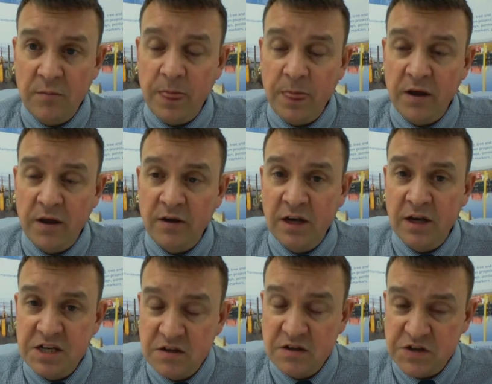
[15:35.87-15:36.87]
a list of
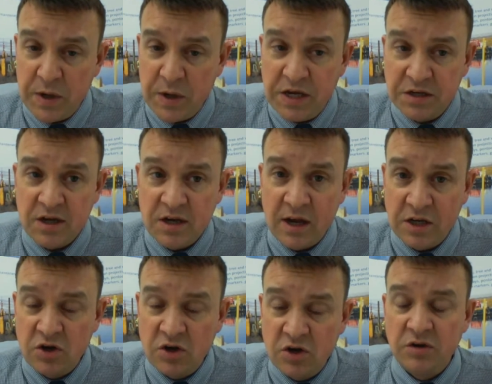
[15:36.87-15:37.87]
speakers and
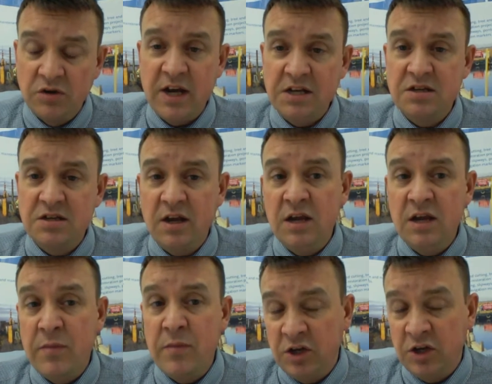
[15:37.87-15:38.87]
contact email
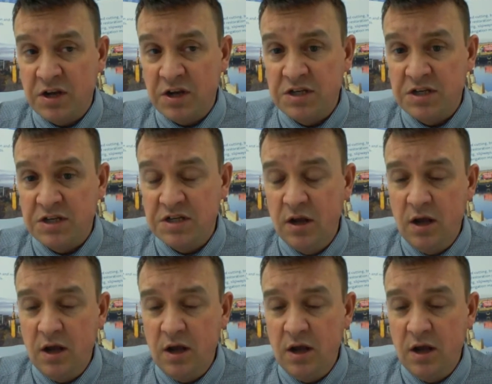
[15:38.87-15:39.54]
addresses.